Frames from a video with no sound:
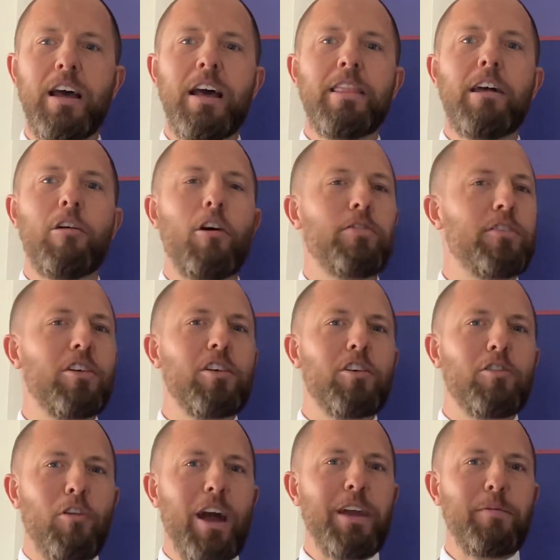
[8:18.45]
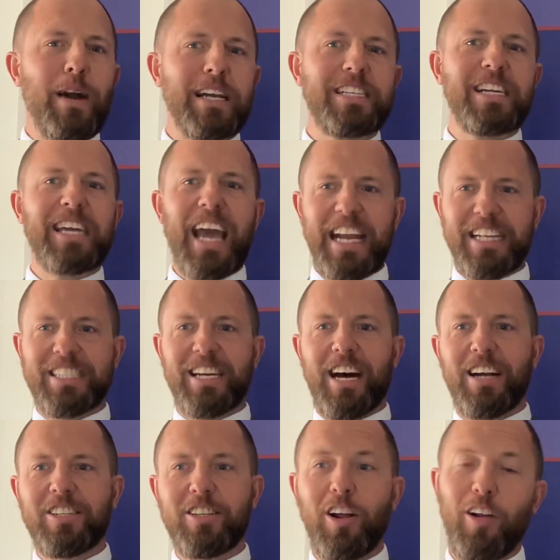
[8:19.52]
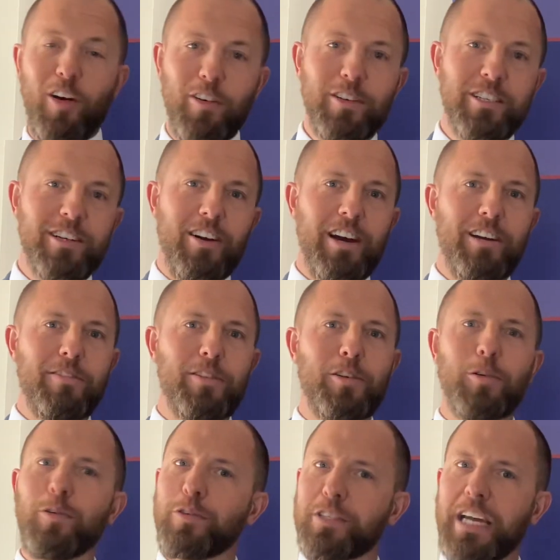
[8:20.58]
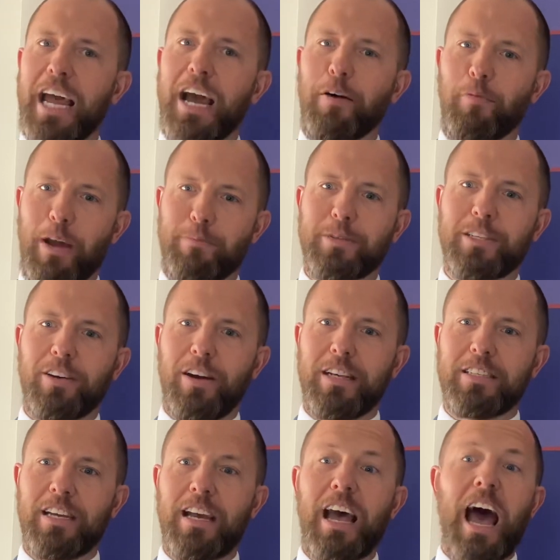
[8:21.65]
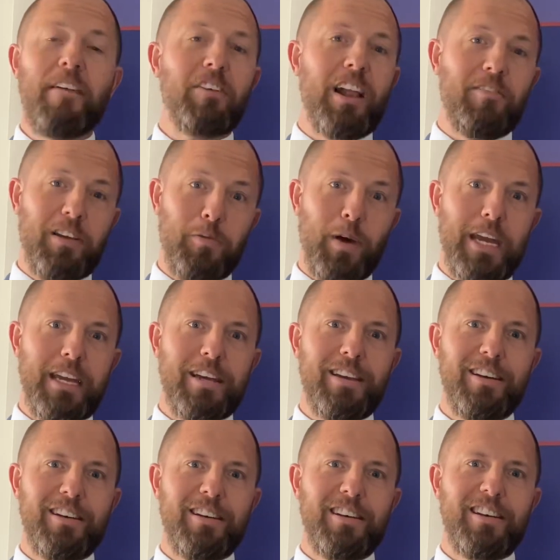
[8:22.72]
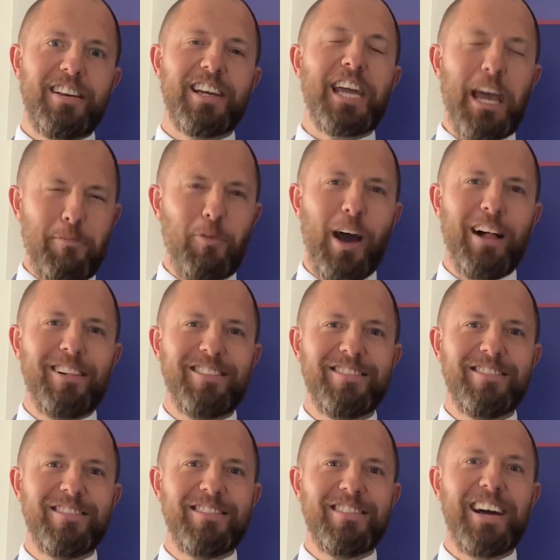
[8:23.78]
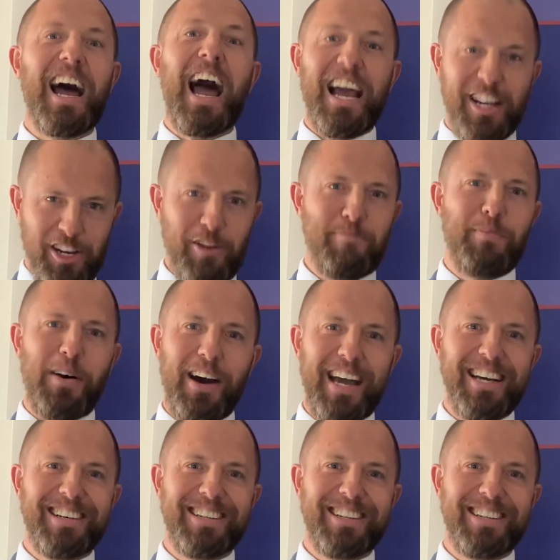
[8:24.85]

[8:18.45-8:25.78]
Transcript: They're often a great way to get in touch alongside, of course, our website. Have a lovely week, keep well, and goodbye.